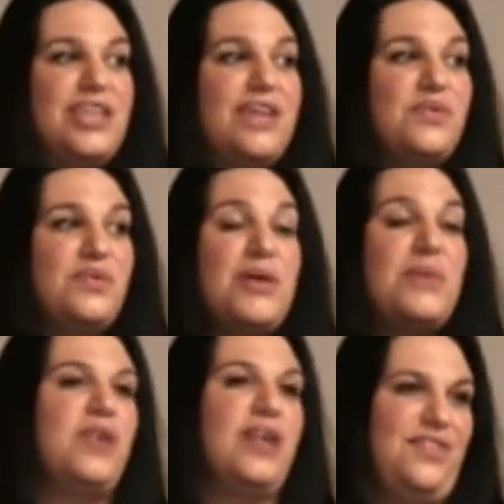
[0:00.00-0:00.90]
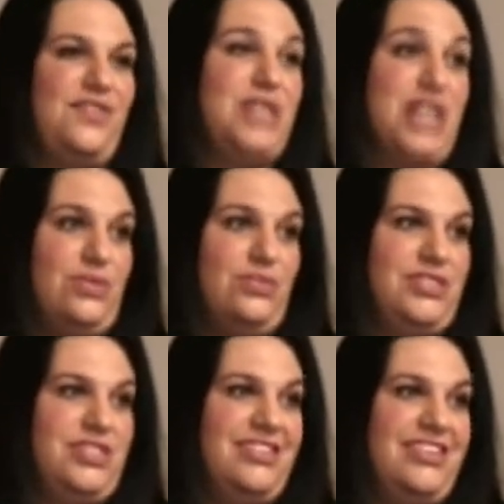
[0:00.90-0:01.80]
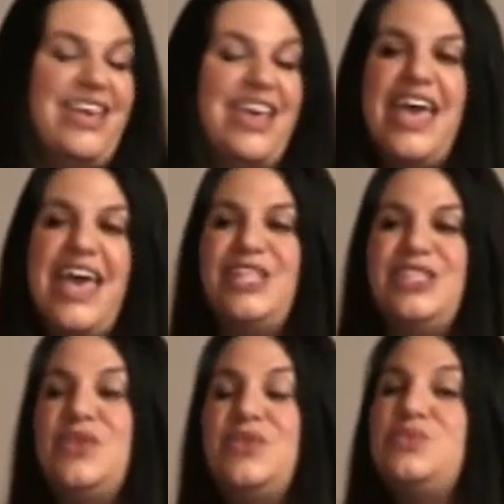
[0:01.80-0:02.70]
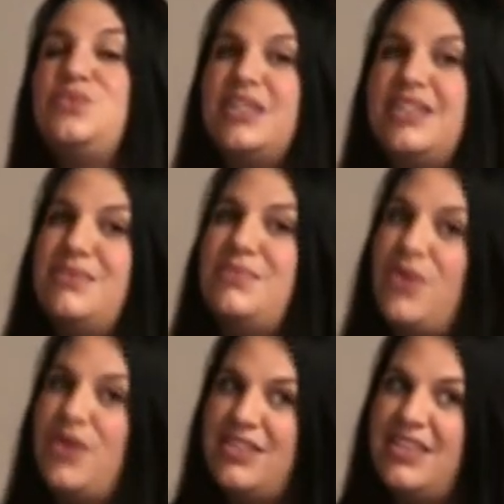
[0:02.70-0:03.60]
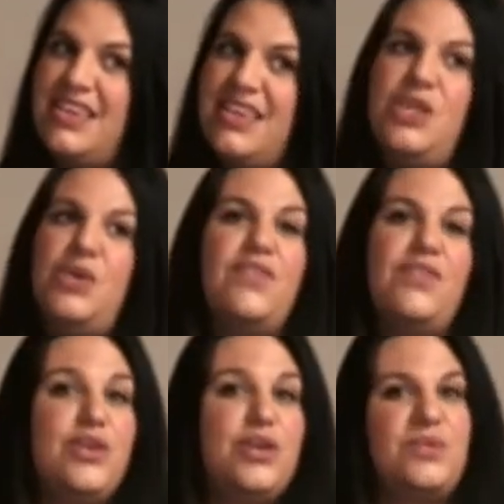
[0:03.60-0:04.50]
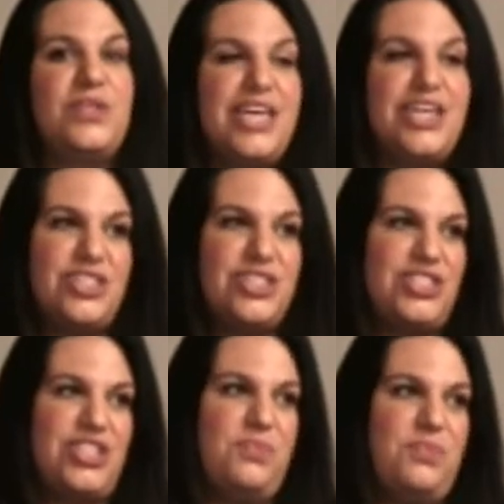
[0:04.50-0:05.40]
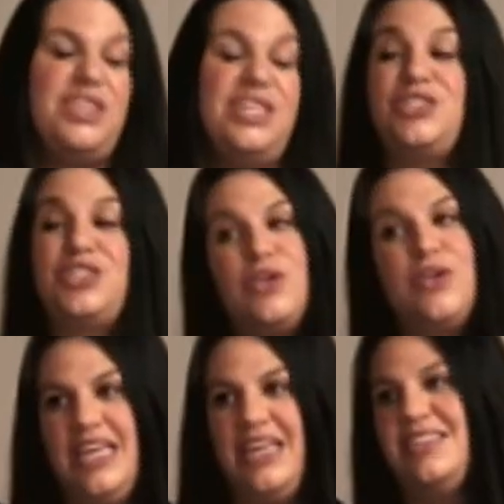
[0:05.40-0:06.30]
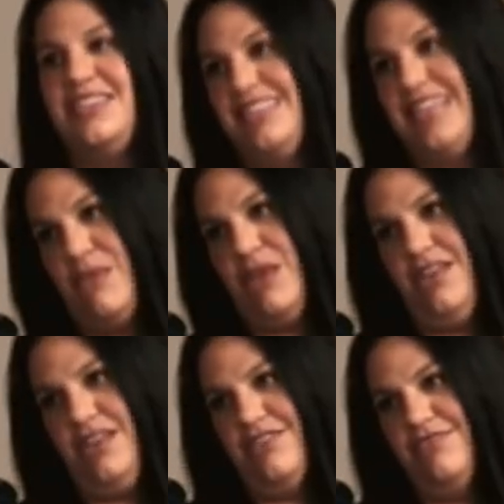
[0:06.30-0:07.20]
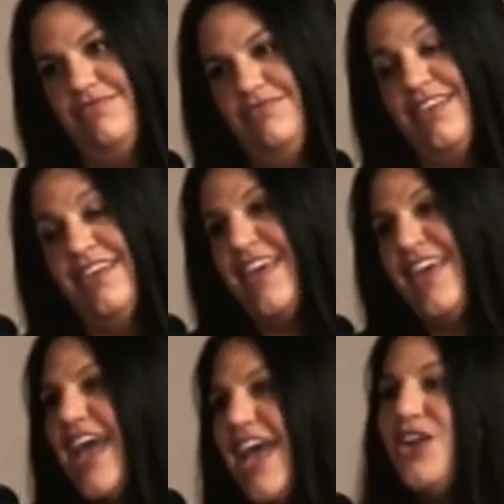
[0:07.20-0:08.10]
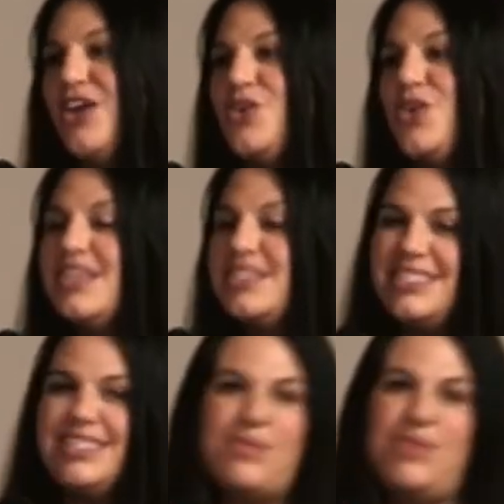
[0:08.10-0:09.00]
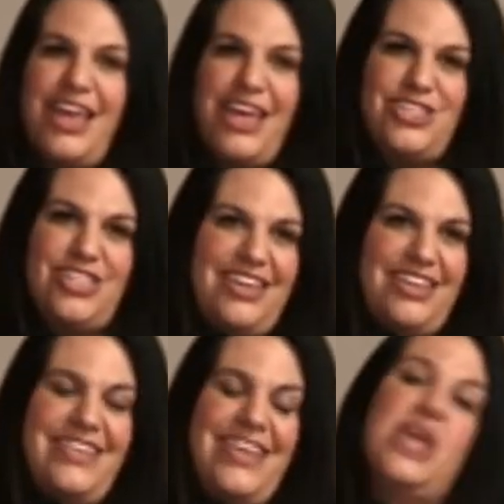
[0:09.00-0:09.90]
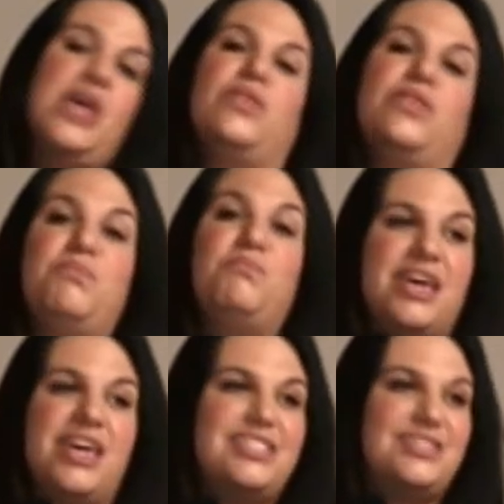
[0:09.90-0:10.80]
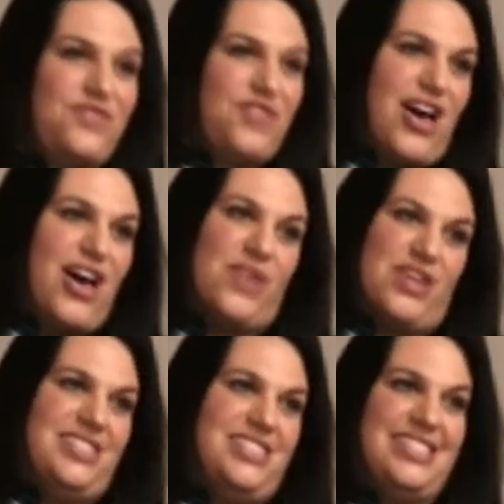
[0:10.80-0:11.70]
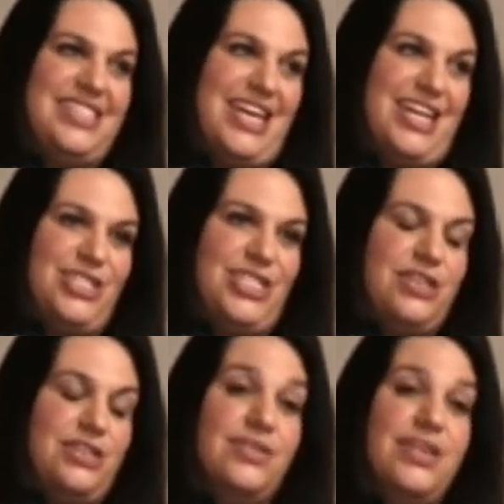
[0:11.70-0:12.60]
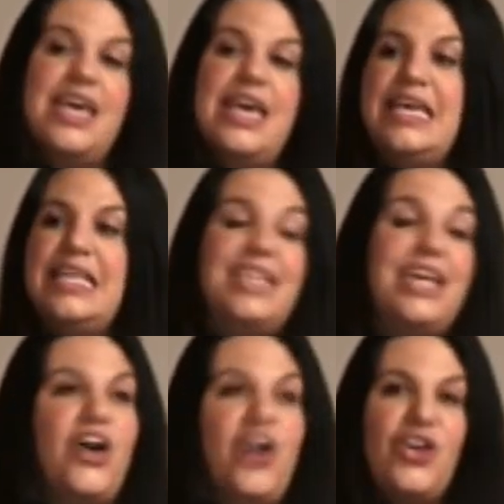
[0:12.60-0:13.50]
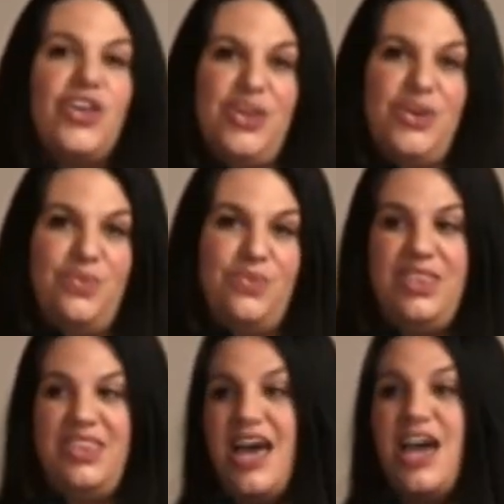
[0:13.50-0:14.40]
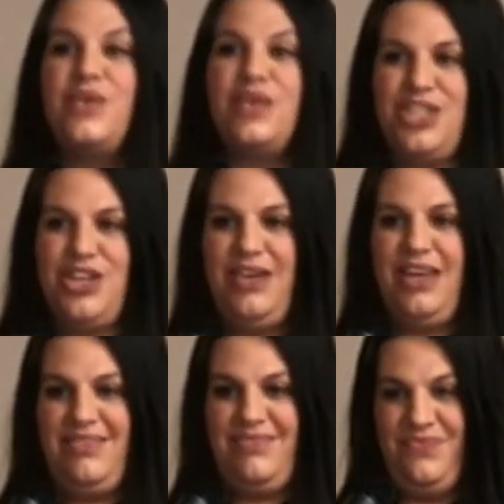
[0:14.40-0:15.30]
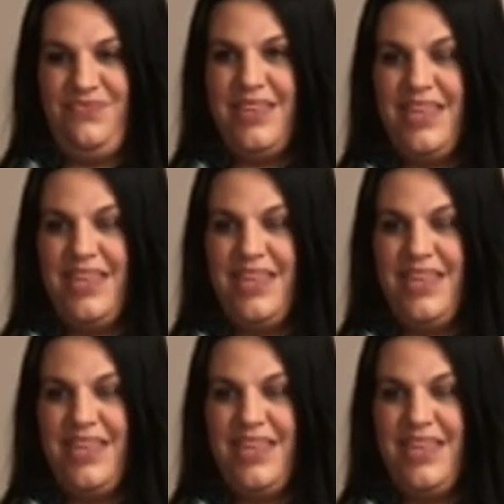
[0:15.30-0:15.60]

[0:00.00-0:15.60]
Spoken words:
You'll never remember it if you don't. And so it's really important that you have a good relationship with the attorney that's examining you. And on cross-examination, the biggest flaw witnesses get into is they argue with the other attorney.